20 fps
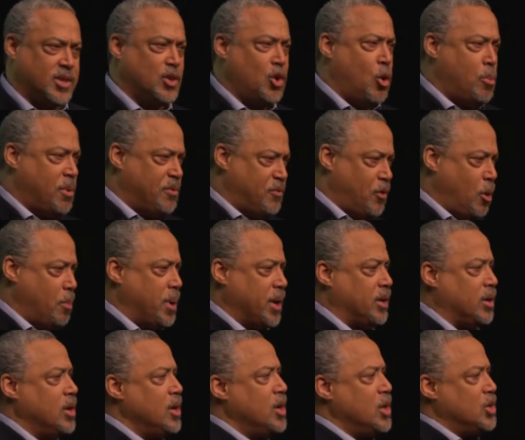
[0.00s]
and
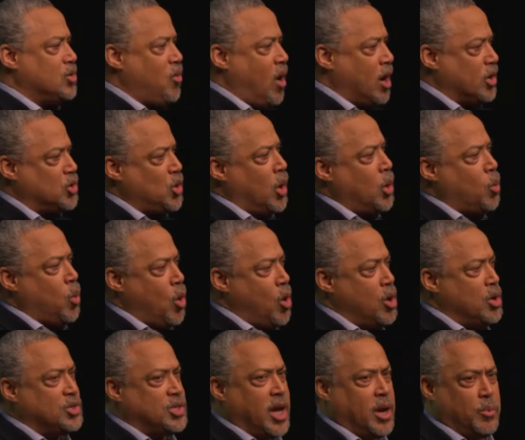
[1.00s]
homophobic derogatory
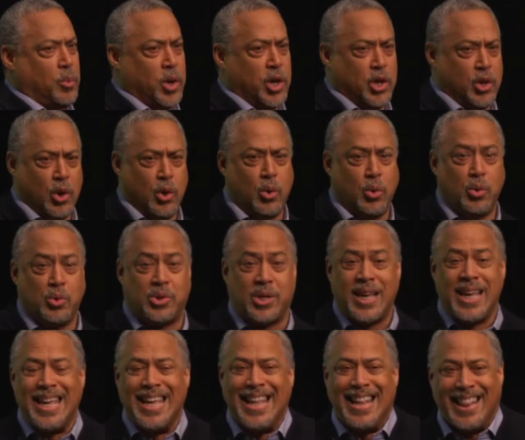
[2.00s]
words that we use.
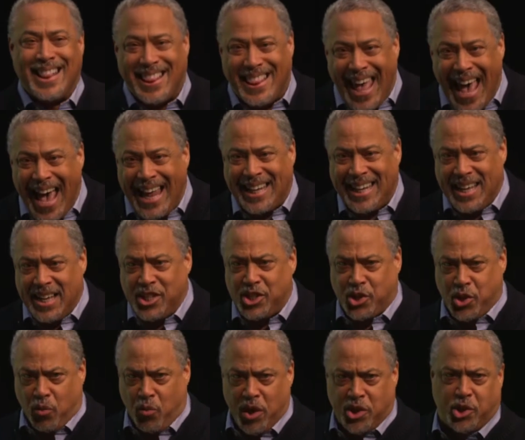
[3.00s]
That is
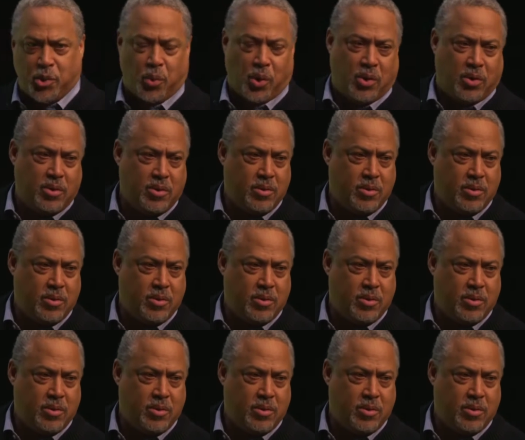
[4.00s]
the ritual.